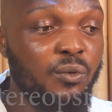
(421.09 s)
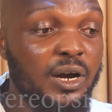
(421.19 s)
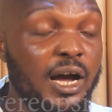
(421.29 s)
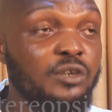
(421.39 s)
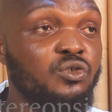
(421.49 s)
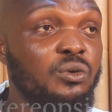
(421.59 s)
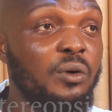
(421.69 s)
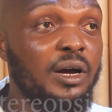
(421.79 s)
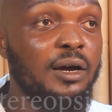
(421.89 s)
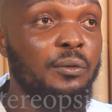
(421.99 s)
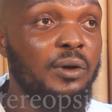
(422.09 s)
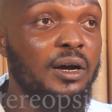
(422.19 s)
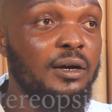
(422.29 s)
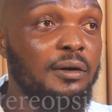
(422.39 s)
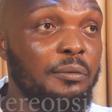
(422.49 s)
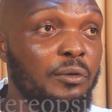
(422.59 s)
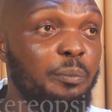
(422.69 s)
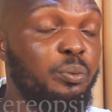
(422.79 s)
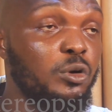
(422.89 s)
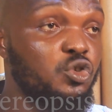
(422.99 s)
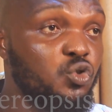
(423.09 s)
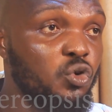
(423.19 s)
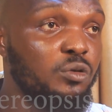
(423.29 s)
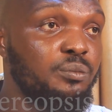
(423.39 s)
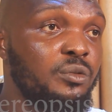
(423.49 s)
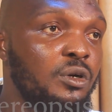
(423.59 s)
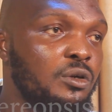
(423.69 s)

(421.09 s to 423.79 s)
were presumed